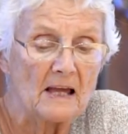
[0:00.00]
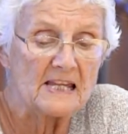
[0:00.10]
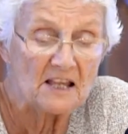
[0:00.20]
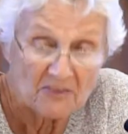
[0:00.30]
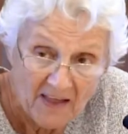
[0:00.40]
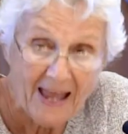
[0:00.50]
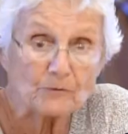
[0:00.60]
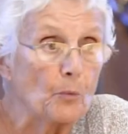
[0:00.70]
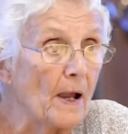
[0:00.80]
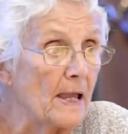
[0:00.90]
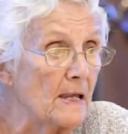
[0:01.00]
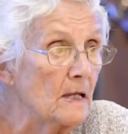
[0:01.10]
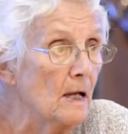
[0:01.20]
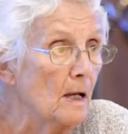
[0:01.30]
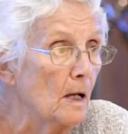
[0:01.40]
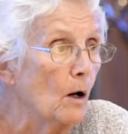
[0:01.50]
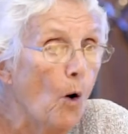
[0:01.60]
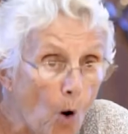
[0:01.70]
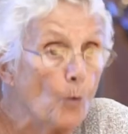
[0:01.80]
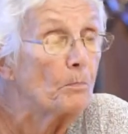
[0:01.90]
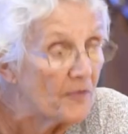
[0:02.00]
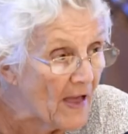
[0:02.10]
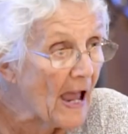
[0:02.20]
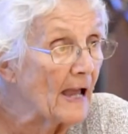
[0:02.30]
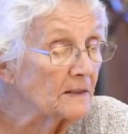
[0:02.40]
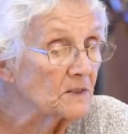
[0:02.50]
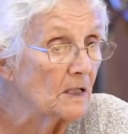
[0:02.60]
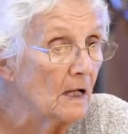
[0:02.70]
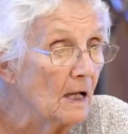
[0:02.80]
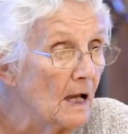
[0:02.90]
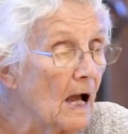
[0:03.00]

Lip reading: in that way hope that